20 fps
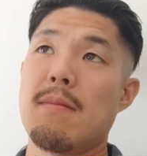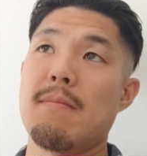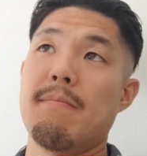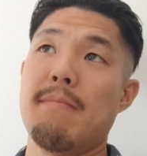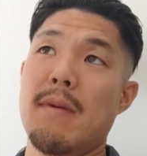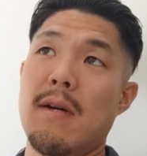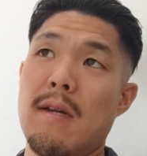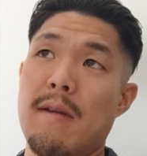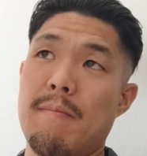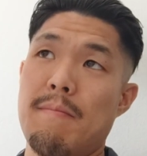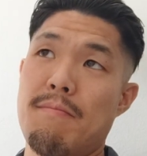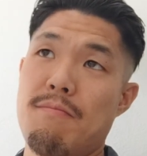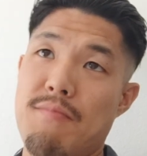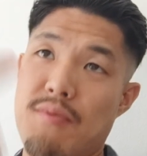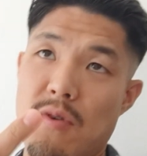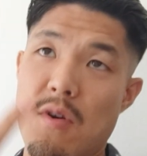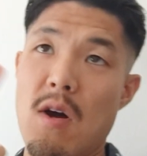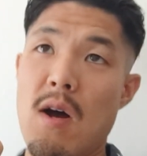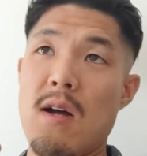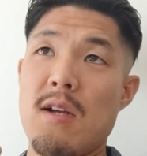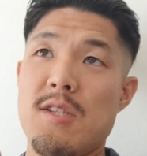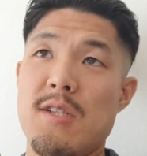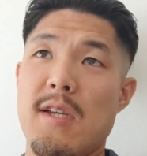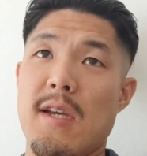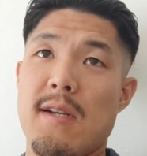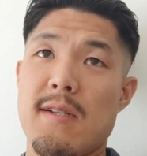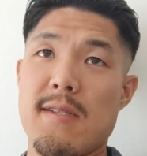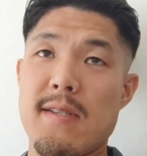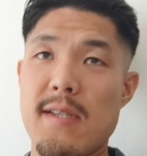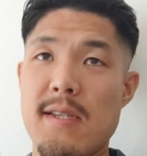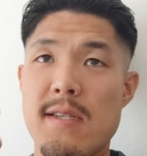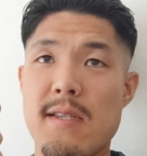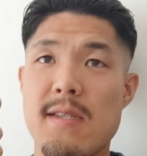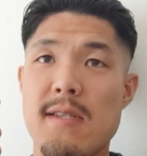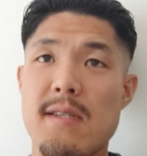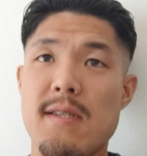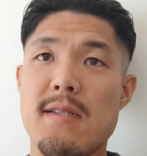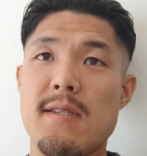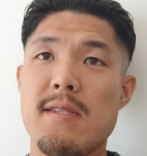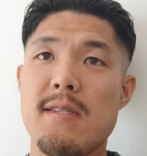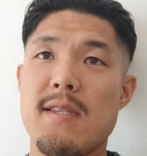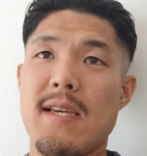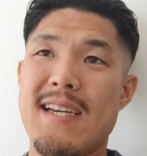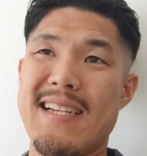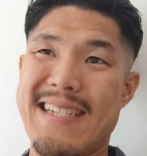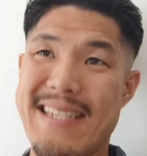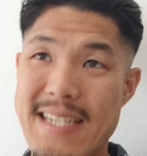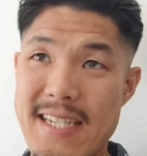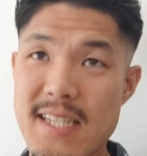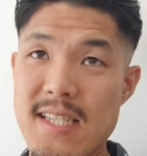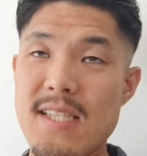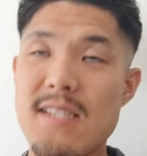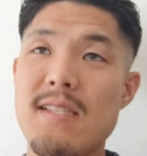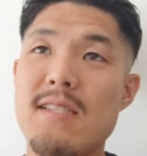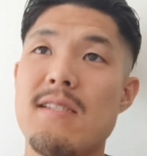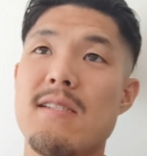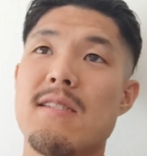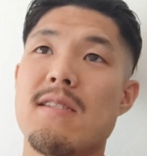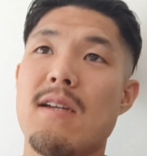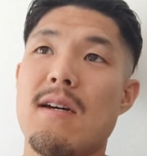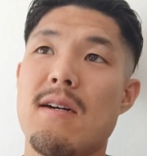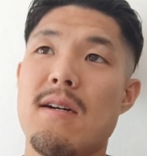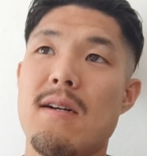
My project is at least